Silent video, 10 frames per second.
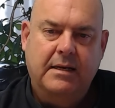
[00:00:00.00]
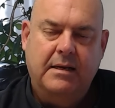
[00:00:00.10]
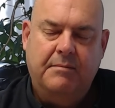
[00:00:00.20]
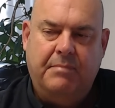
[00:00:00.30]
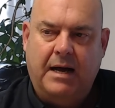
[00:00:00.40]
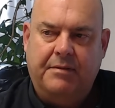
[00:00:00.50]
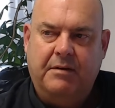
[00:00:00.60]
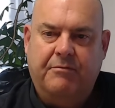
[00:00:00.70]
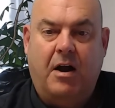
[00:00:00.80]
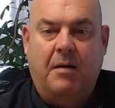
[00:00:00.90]
But the
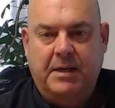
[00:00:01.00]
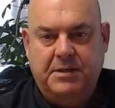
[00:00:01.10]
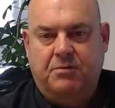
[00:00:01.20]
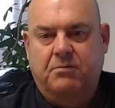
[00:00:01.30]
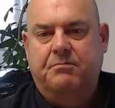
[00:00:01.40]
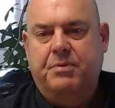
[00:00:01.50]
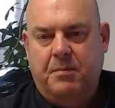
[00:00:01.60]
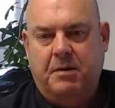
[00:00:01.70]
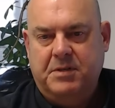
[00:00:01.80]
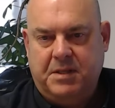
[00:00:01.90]
environmental
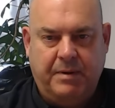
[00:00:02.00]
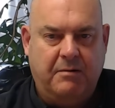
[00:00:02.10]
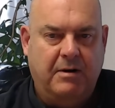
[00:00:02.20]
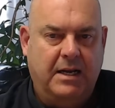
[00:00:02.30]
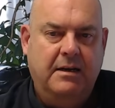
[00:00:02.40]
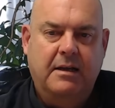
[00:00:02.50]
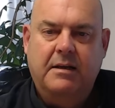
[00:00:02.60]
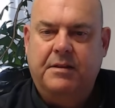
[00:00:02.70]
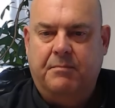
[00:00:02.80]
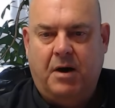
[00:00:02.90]
permit was the big one.
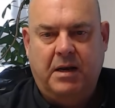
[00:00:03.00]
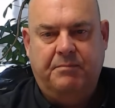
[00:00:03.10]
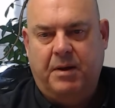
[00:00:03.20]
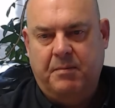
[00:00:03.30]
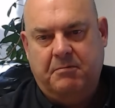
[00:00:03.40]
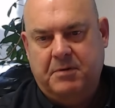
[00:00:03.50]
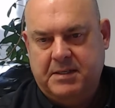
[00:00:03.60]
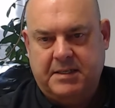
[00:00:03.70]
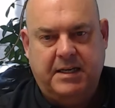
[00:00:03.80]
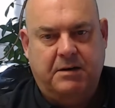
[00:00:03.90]
The mining permit, as
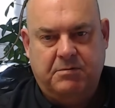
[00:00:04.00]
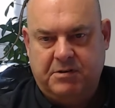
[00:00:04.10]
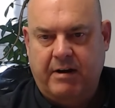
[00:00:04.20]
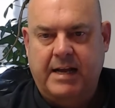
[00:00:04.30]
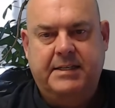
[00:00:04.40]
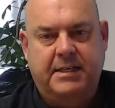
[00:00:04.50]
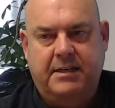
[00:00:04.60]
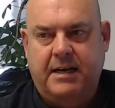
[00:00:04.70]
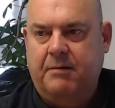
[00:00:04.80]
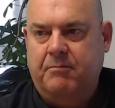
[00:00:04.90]
I said, was granted,
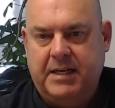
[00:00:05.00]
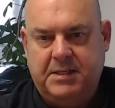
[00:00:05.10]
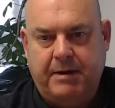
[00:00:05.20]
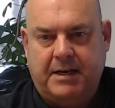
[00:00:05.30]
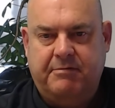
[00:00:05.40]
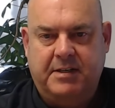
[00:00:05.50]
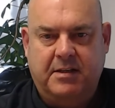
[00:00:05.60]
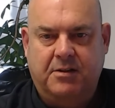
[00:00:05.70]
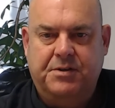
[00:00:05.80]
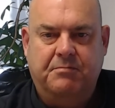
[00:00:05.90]
and we expect a
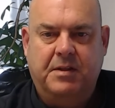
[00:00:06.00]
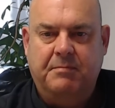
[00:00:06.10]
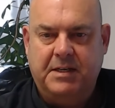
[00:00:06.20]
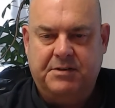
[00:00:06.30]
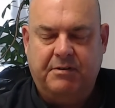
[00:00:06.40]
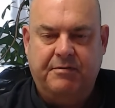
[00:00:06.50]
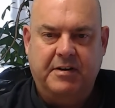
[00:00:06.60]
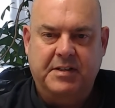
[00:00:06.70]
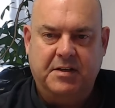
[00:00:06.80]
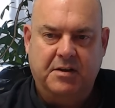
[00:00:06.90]
resolution with the ministry very
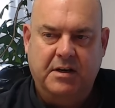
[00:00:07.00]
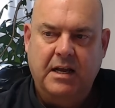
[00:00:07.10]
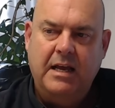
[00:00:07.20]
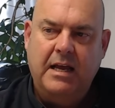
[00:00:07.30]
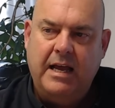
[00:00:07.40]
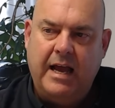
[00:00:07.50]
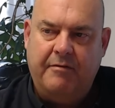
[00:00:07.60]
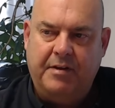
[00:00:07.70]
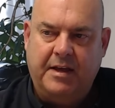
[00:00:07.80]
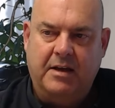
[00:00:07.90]
soon.
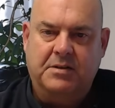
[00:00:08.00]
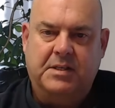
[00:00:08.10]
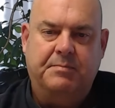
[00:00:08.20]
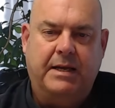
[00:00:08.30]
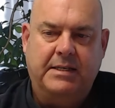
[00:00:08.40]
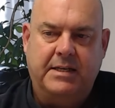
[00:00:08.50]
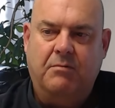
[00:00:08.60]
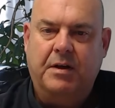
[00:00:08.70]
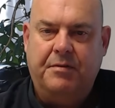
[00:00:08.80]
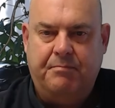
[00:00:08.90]
Everything else is being dealt
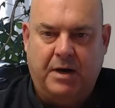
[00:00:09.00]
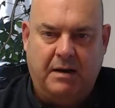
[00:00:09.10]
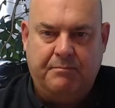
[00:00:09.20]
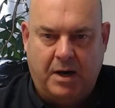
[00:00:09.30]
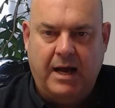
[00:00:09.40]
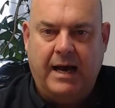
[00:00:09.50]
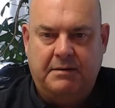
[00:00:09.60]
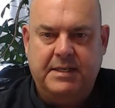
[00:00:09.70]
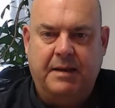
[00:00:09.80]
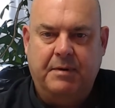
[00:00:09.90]
with by our
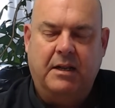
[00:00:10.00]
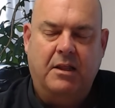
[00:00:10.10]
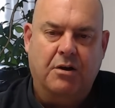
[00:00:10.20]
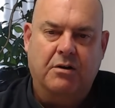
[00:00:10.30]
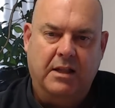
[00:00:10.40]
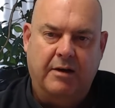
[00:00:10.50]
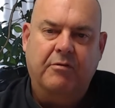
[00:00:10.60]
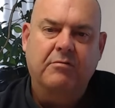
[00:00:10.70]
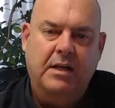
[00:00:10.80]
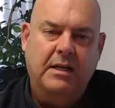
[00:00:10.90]
team at a local
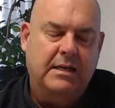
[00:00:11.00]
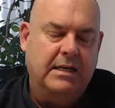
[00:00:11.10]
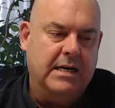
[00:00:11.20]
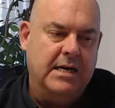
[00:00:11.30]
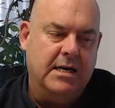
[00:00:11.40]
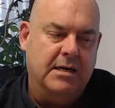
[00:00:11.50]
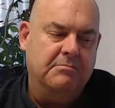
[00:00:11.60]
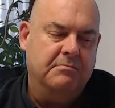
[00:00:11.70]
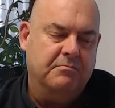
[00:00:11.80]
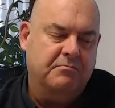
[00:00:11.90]
level.
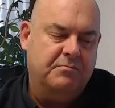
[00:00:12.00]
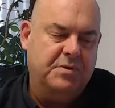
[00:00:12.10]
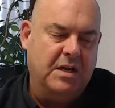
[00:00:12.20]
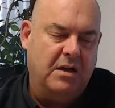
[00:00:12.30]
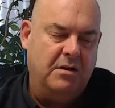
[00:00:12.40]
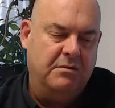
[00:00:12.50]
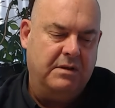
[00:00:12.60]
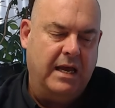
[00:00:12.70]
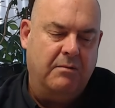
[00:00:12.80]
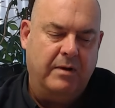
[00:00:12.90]
So
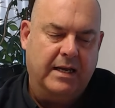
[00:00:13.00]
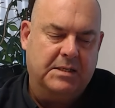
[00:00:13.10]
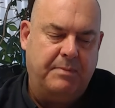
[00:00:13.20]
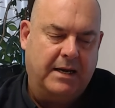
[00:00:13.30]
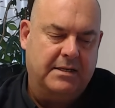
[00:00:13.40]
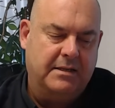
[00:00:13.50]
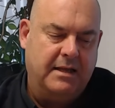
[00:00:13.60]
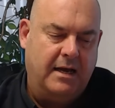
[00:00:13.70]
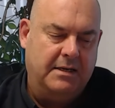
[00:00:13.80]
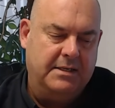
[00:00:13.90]
yeah, we expect
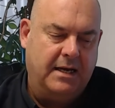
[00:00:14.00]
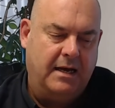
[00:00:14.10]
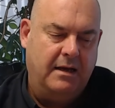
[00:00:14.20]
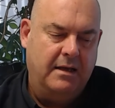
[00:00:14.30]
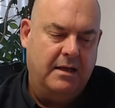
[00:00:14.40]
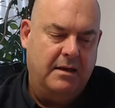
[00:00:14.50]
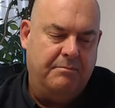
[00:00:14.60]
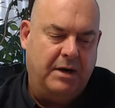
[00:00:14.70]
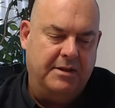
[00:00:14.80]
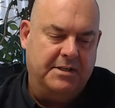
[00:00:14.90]
that
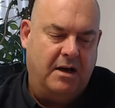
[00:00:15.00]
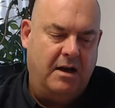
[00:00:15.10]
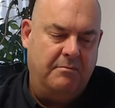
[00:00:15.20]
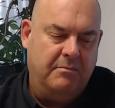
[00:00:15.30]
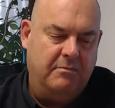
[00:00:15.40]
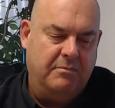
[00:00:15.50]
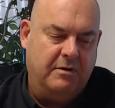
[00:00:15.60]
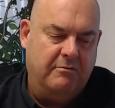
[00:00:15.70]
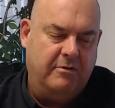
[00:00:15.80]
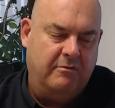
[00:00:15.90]
by the time,
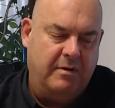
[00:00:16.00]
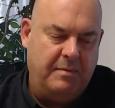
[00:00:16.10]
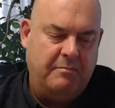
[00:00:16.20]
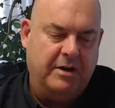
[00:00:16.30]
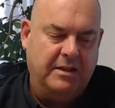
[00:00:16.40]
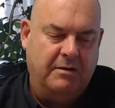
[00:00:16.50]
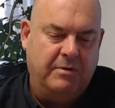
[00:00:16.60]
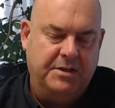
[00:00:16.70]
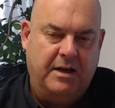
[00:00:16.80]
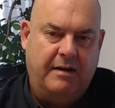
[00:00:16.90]
remembering that we
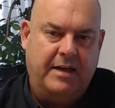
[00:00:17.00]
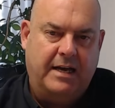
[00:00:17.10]
do have that